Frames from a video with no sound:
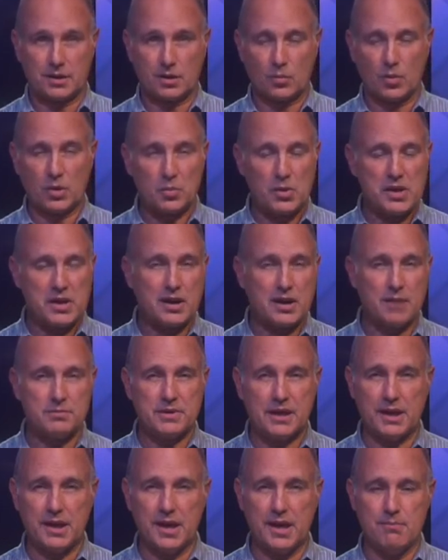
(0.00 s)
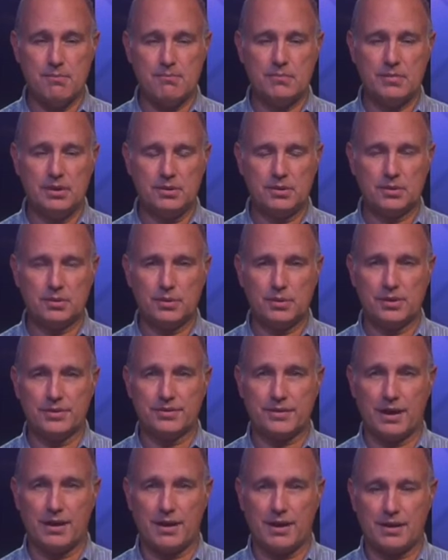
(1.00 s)
When we come to Him
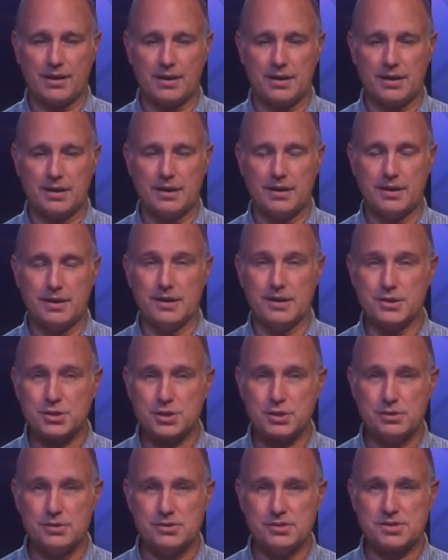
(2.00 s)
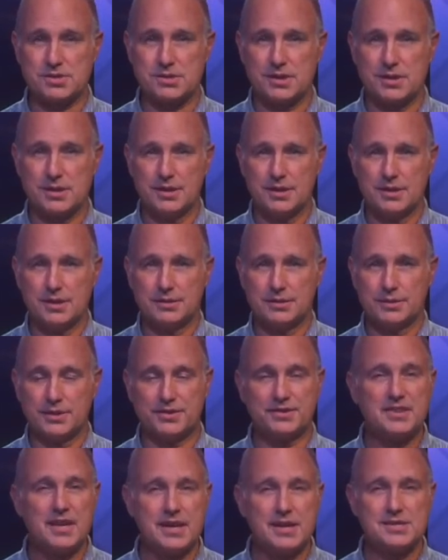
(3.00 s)
with our issues, the
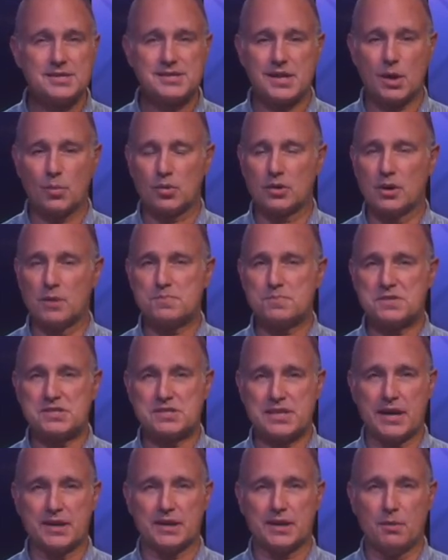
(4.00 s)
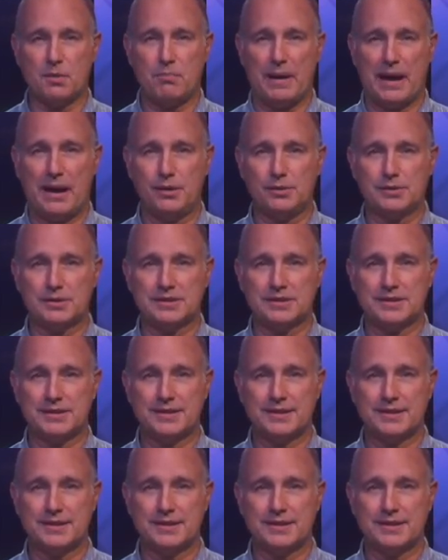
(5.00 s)
things that we're upset about.